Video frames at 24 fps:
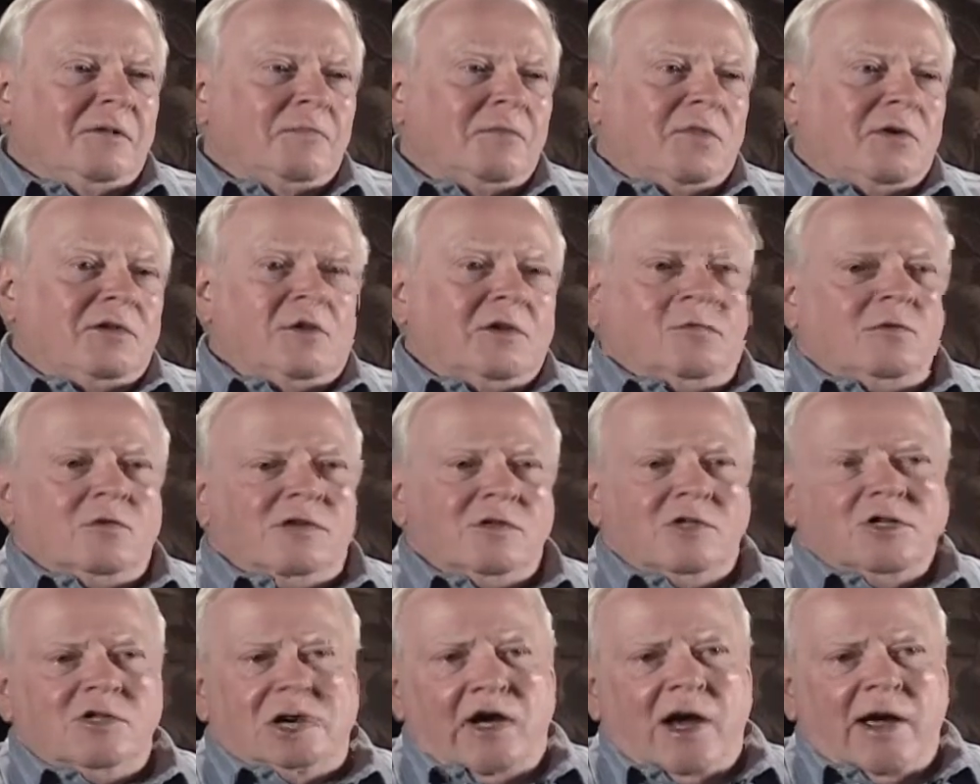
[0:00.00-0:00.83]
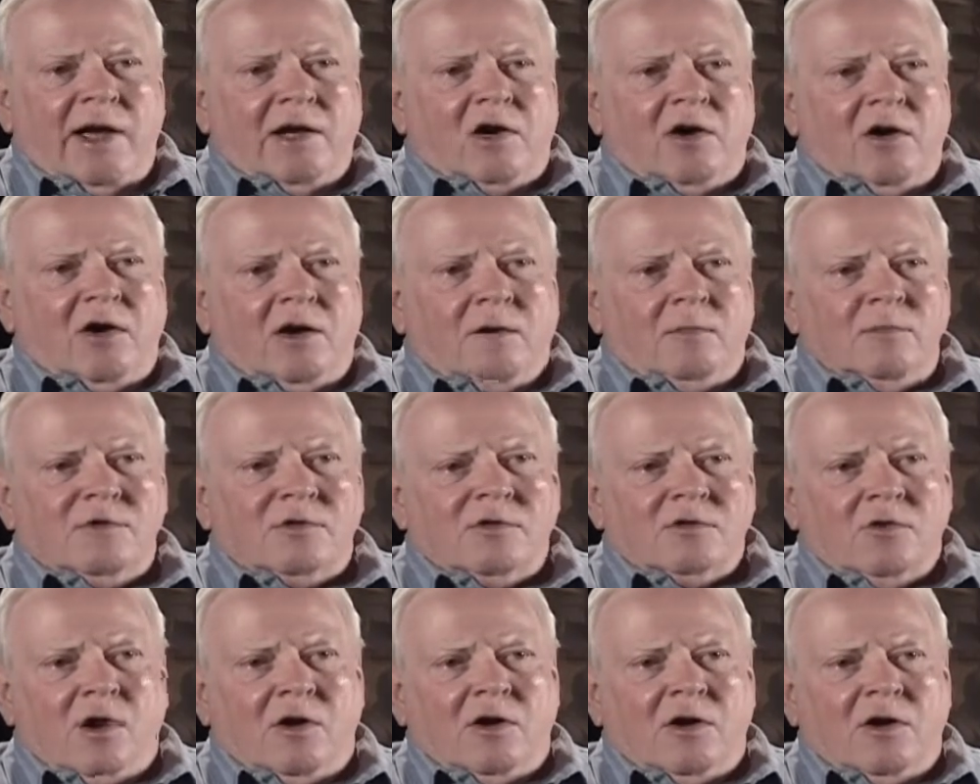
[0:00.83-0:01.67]
But there was Jack
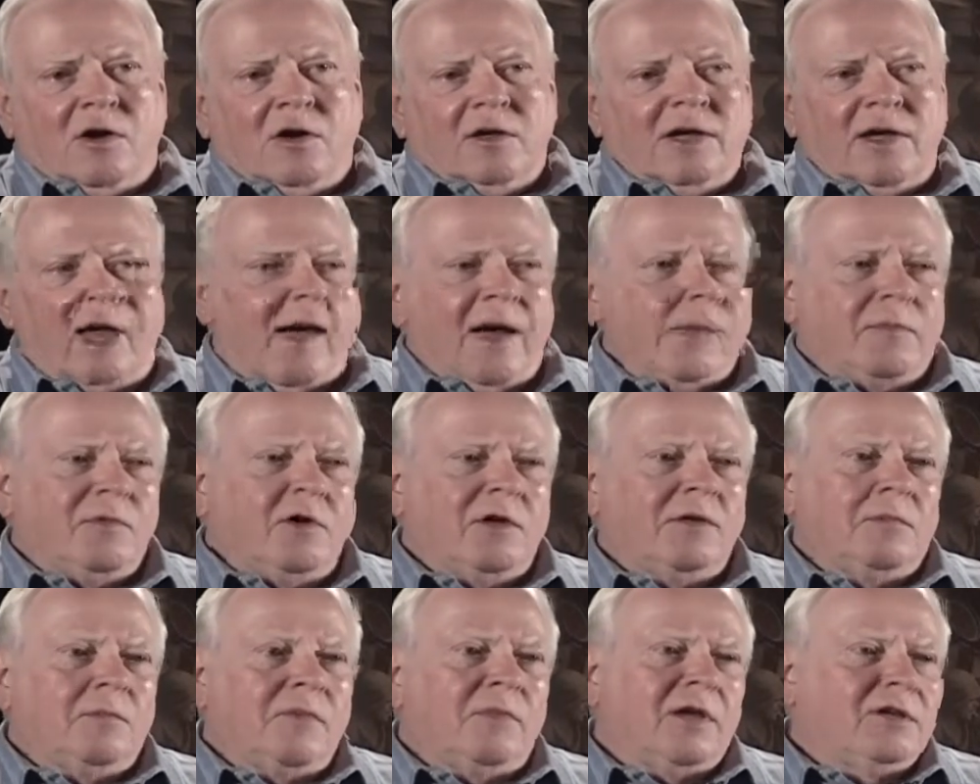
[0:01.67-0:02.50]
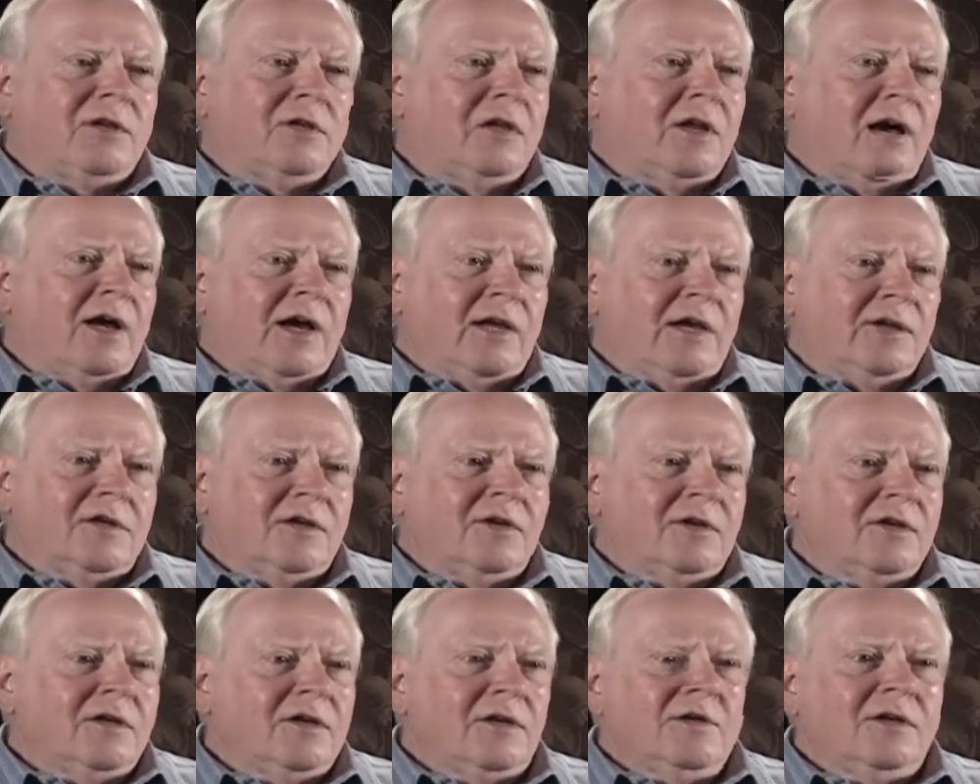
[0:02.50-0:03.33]
Armstrong, Captain Midnight.
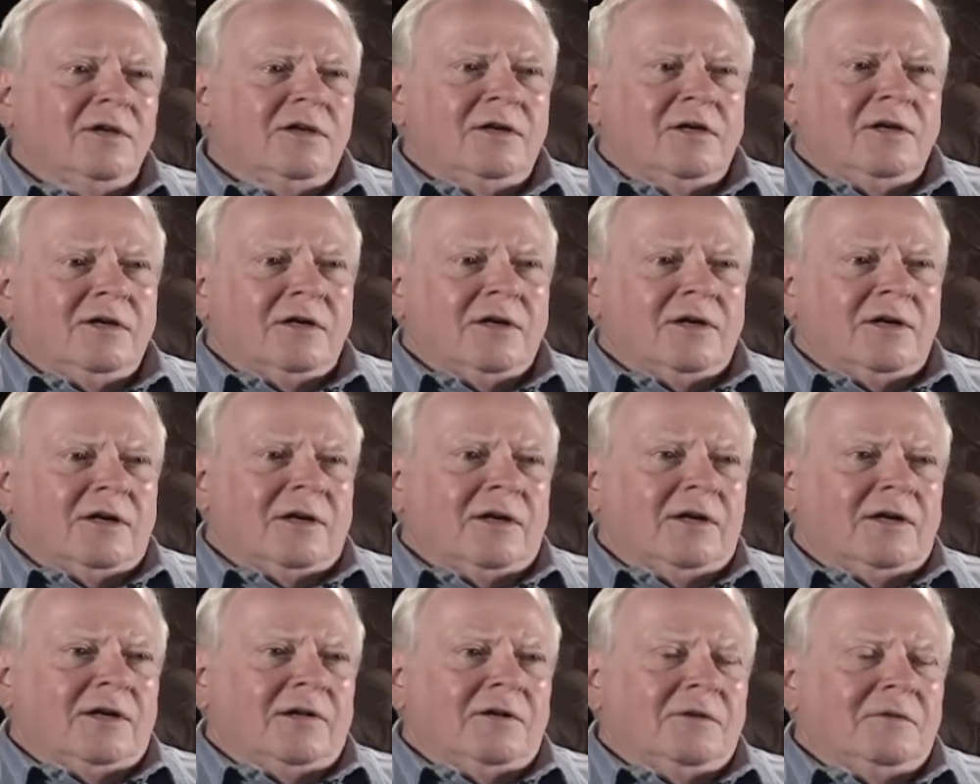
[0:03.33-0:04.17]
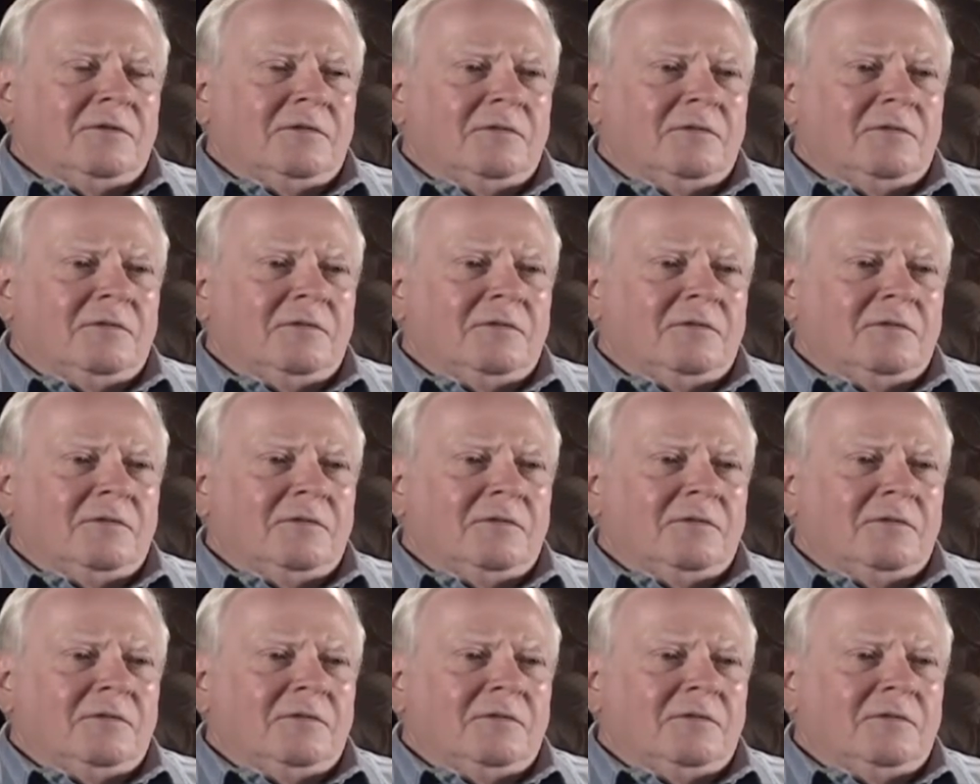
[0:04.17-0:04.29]
Uh,